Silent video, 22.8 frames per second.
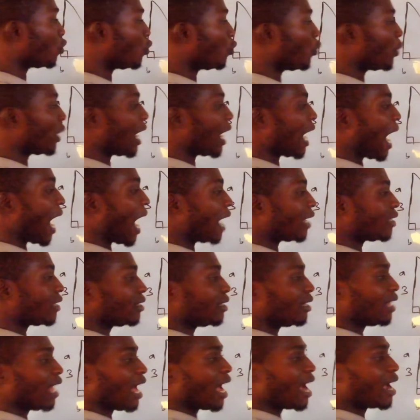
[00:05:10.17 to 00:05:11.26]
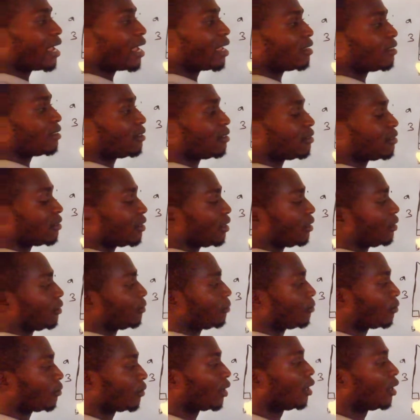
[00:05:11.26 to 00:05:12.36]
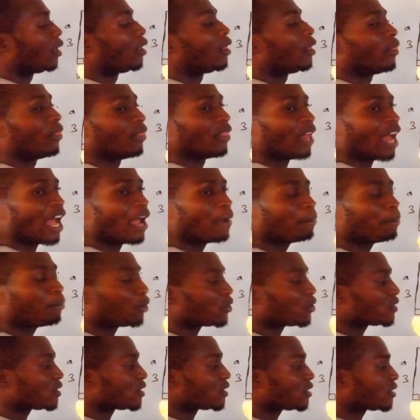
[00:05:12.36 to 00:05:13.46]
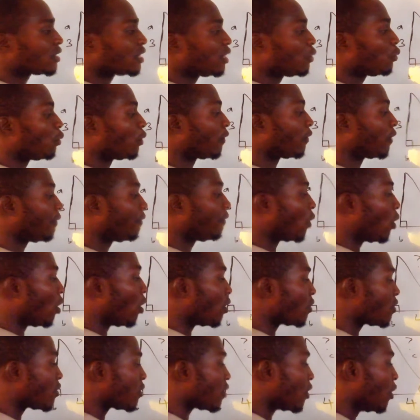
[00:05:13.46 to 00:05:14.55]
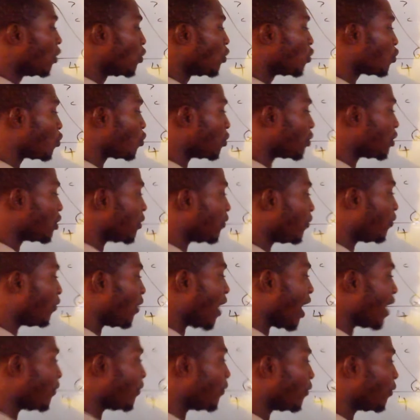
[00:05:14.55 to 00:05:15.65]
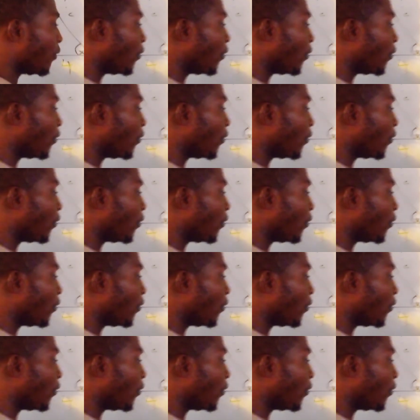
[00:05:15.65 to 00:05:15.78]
to, we add 9 and 16. 9 plus 16 will give us 25.